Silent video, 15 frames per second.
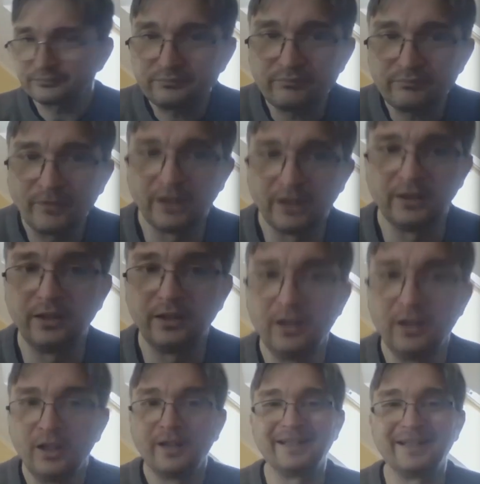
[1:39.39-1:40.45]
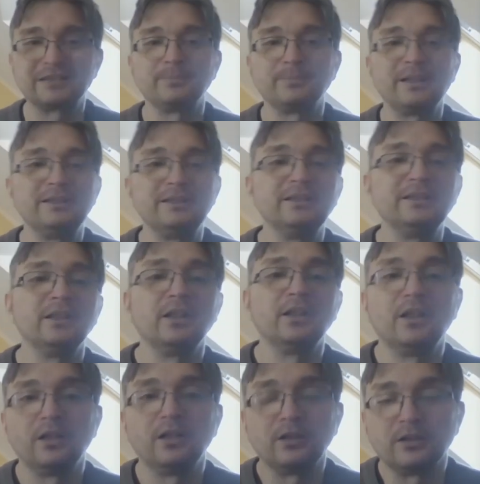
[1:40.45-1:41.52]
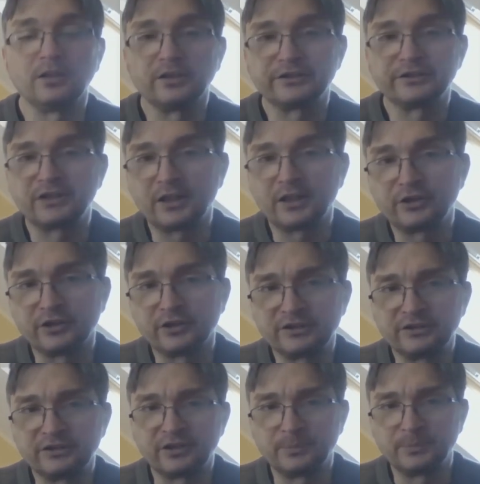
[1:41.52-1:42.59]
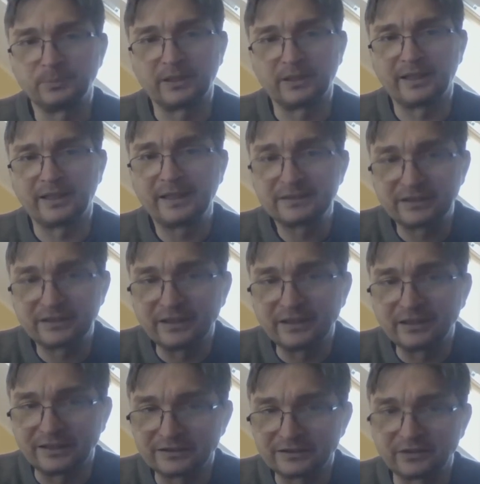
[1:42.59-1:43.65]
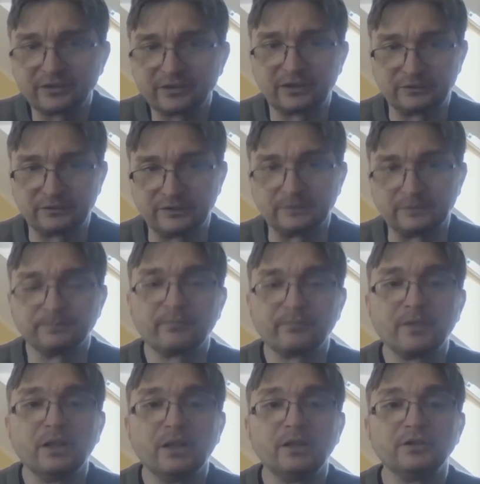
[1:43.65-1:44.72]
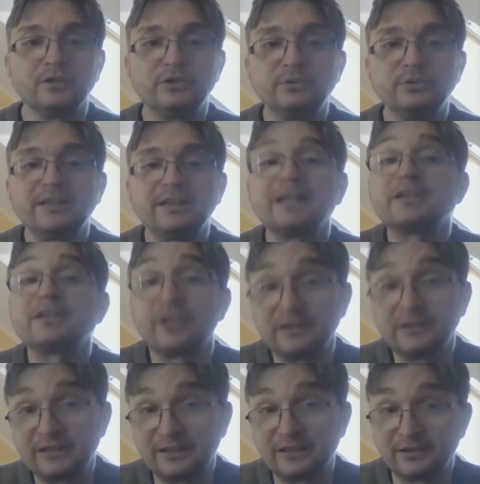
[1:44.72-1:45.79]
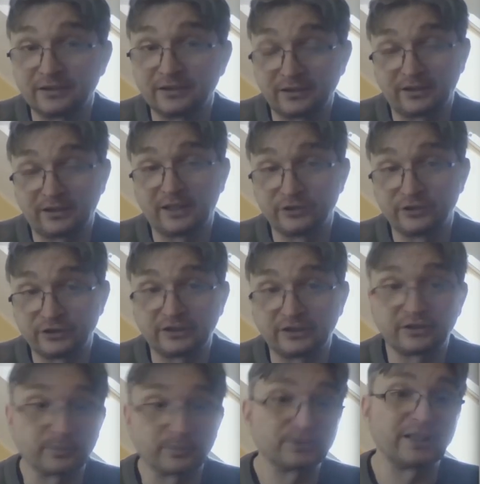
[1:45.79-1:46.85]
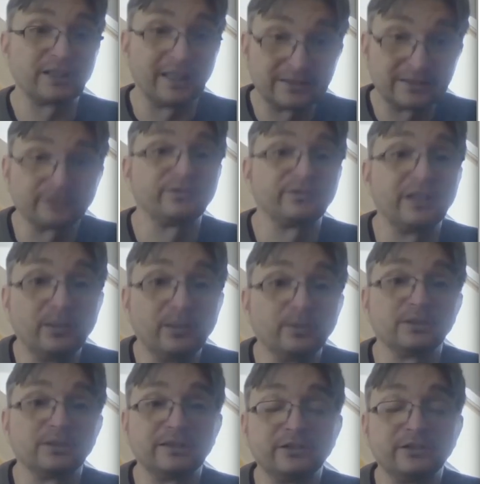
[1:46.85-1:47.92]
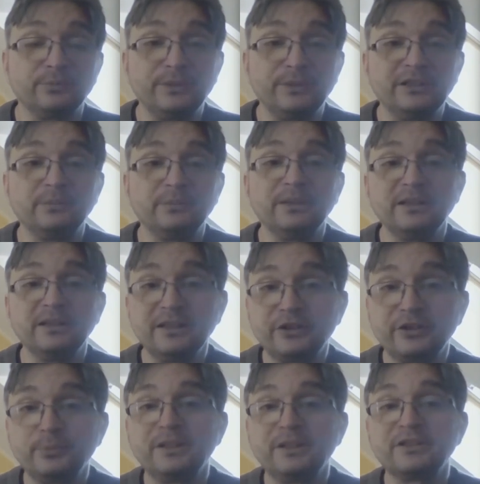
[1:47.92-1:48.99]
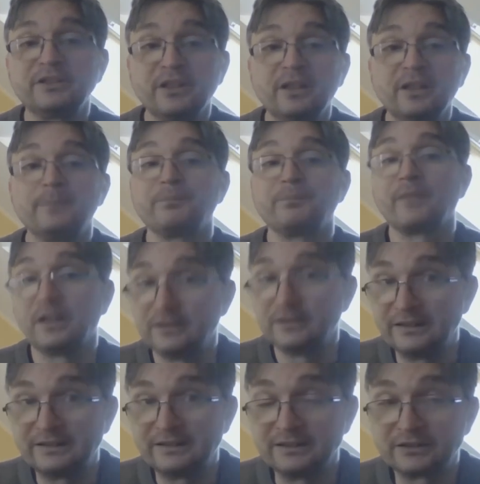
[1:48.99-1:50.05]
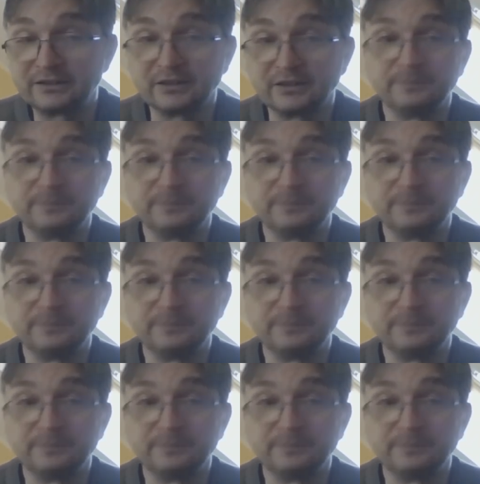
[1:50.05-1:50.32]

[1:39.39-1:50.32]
as many structures determined by X-ray crystallography do not contain the hydrogen atoms as available in the PDB database. This is a